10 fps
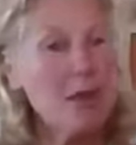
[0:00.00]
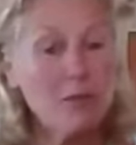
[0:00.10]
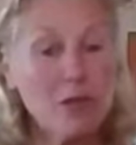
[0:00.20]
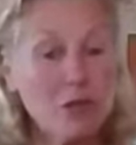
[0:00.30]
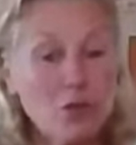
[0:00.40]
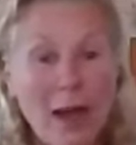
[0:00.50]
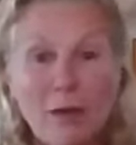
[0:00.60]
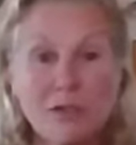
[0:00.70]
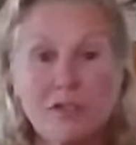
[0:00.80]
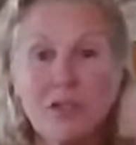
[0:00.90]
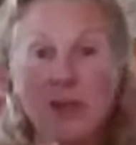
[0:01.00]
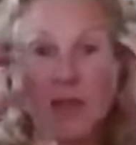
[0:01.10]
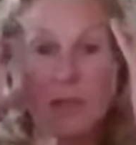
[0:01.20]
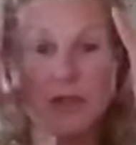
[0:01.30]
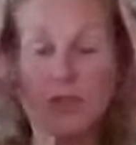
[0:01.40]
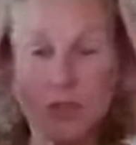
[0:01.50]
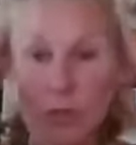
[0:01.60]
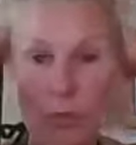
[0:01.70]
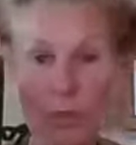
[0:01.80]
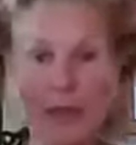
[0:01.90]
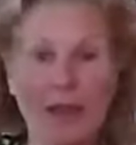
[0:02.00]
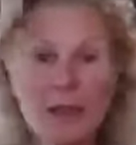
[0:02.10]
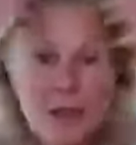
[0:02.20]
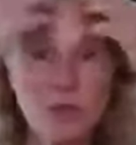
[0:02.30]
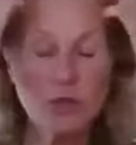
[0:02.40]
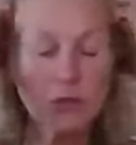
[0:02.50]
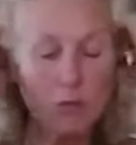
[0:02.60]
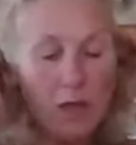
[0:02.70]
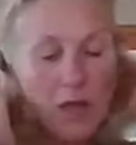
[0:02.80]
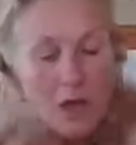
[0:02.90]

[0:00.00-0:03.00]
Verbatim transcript: Maybe a new house is going to come into your reality, a new